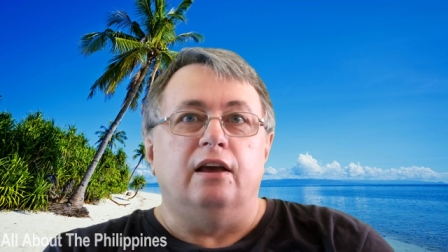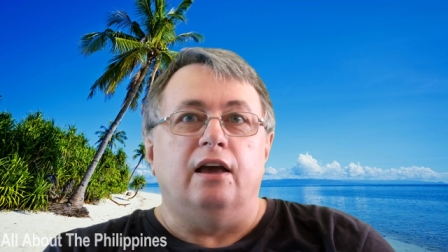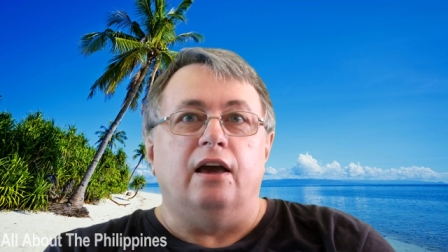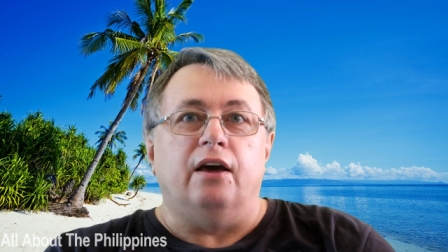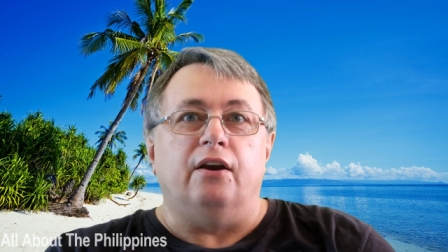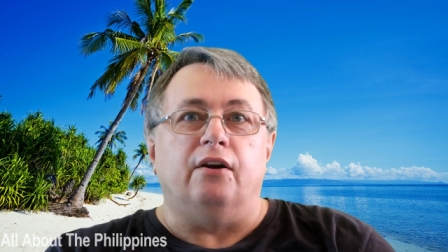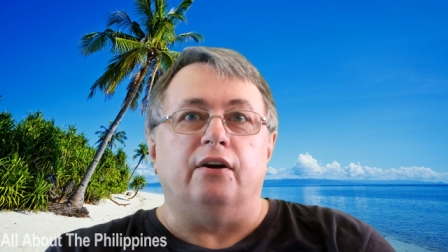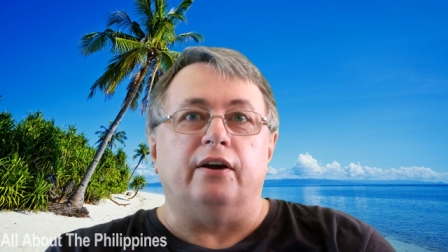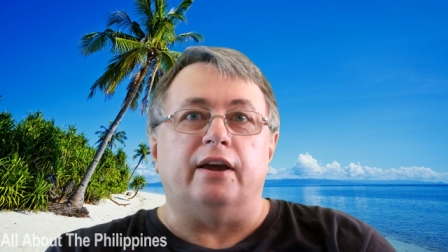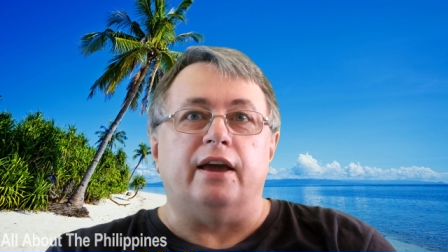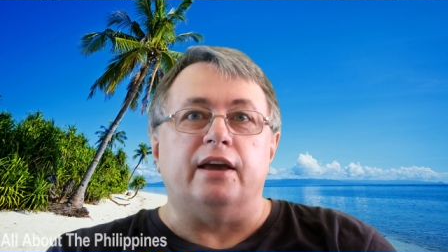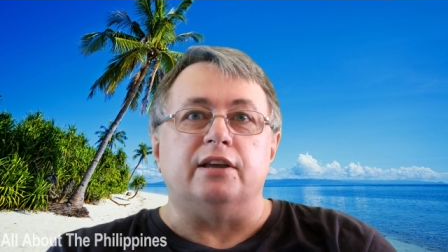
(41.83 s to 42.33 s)

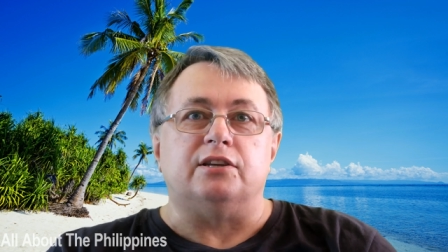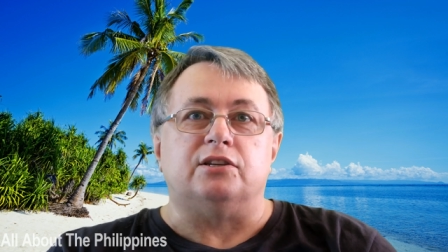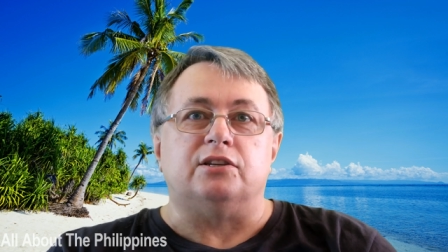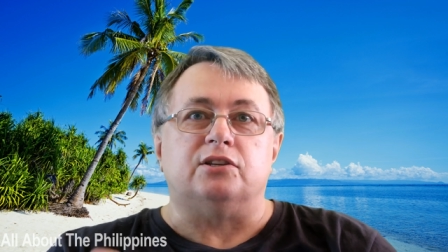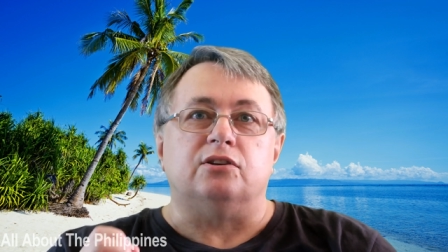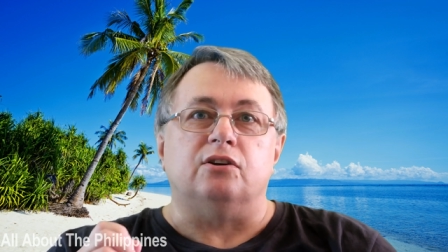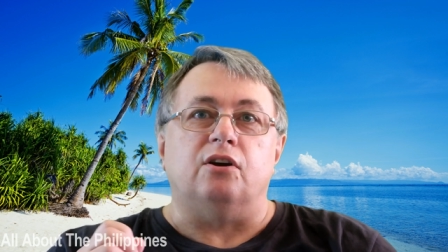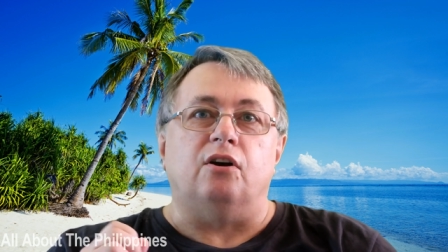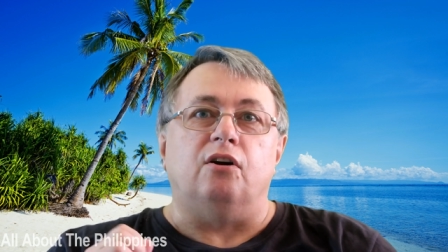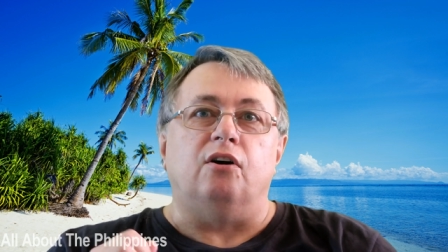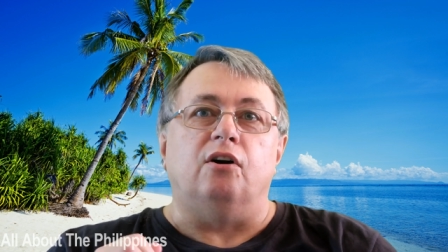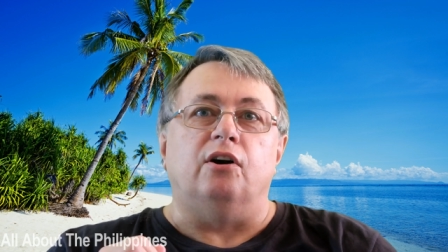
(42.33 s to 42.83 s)
And I
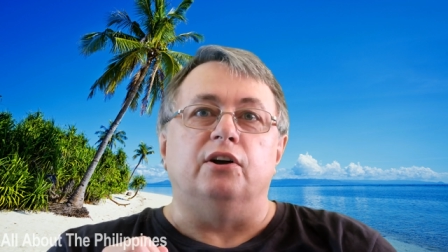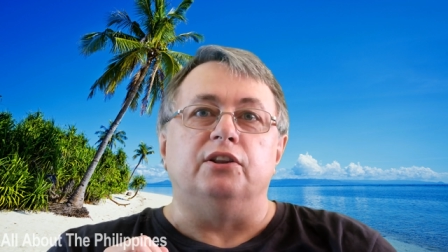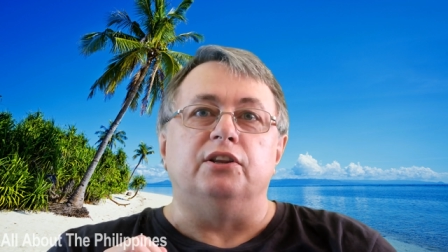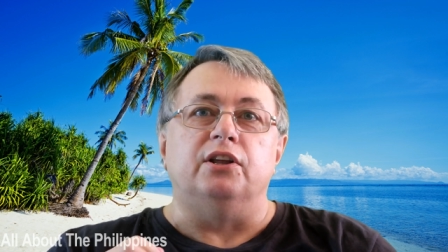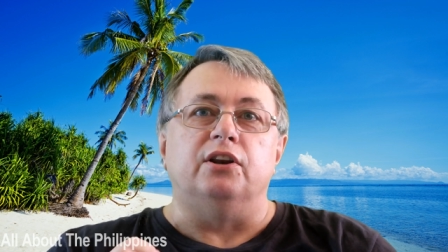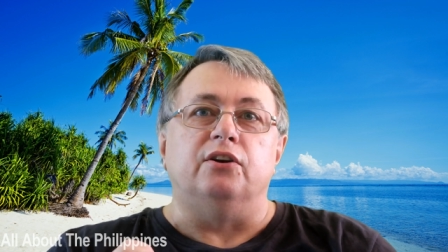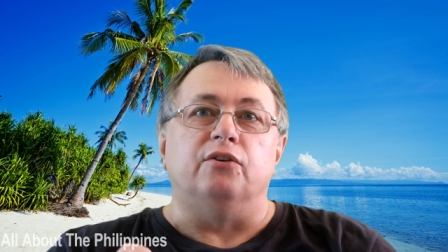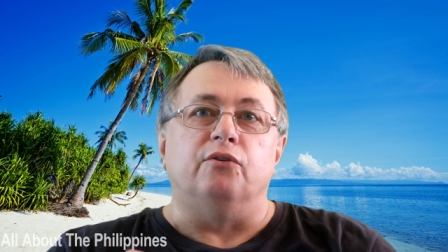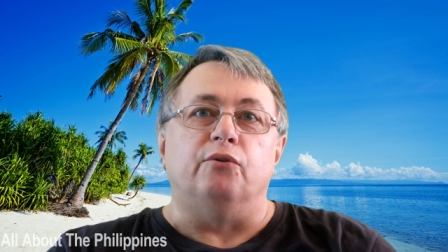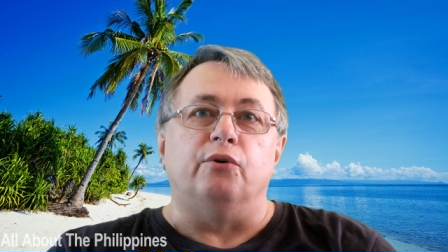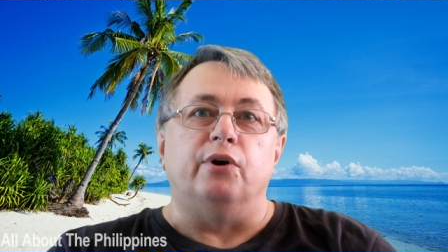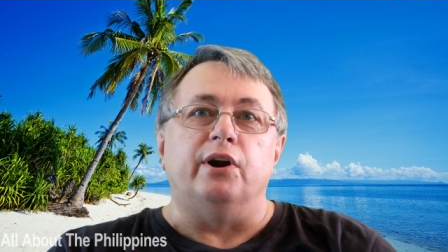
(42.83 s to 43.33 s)
guess I
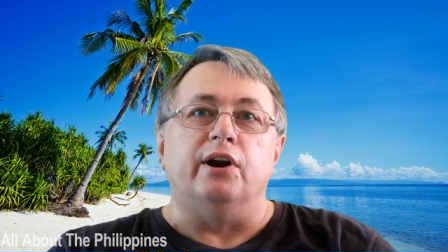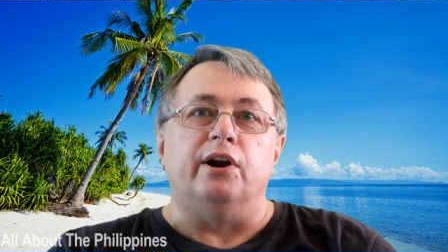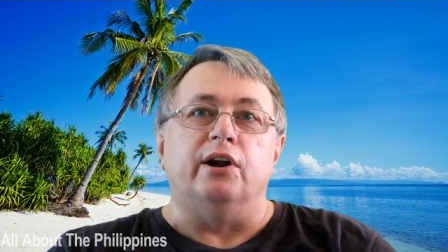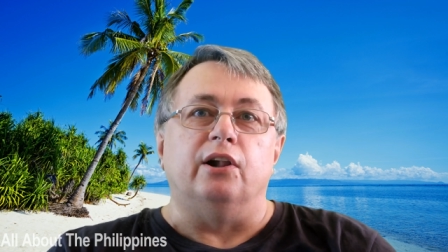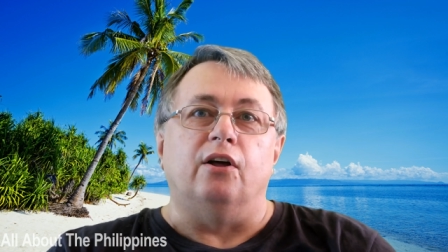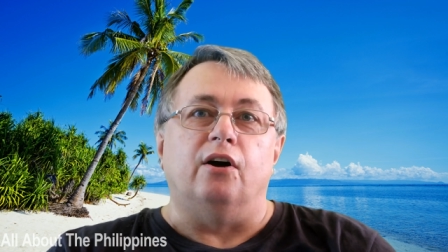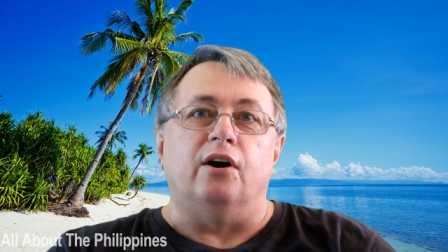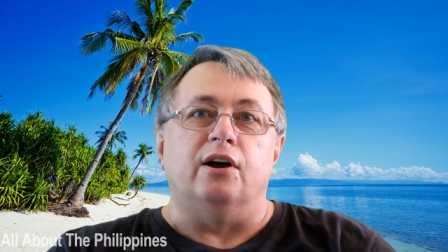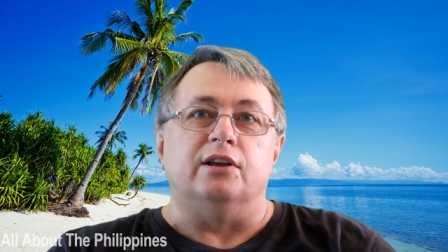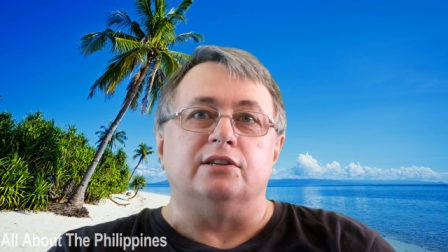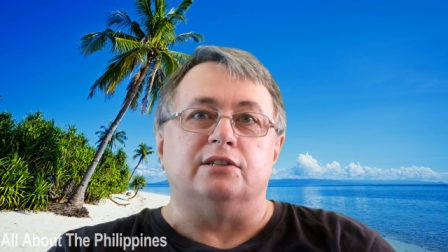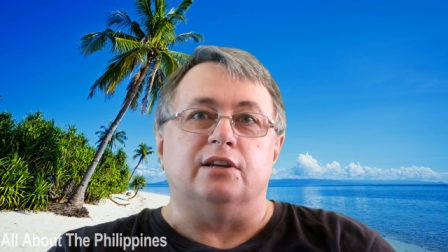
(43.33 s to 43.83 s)
didn't
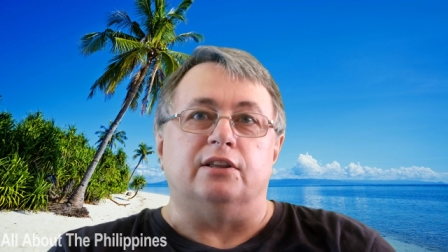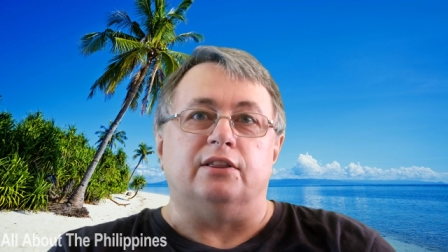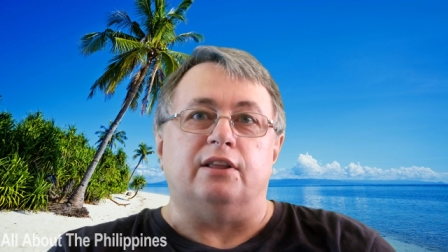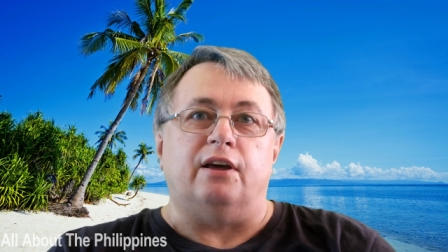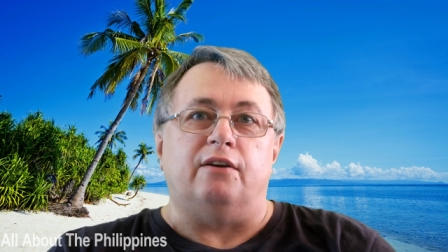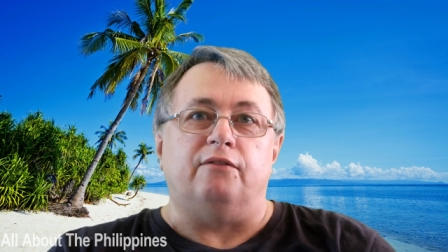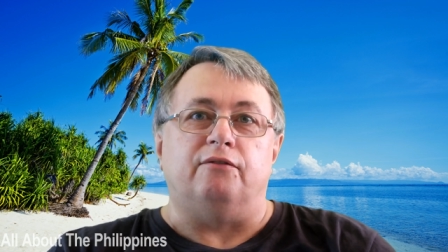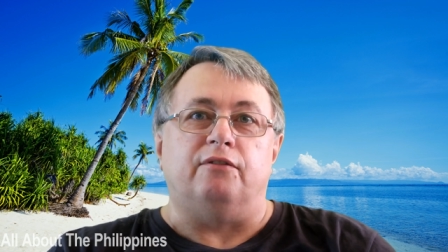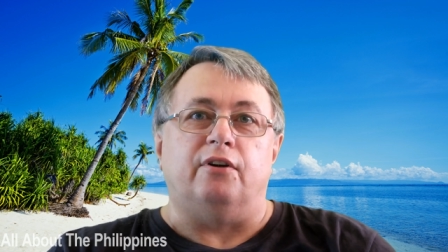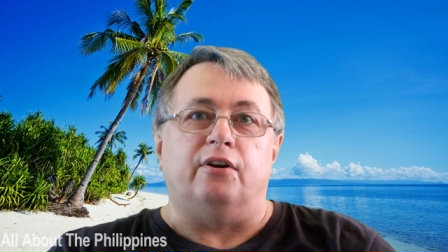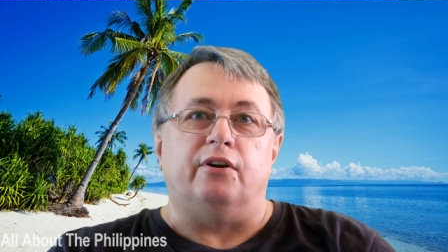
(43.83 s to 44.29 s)
realize at that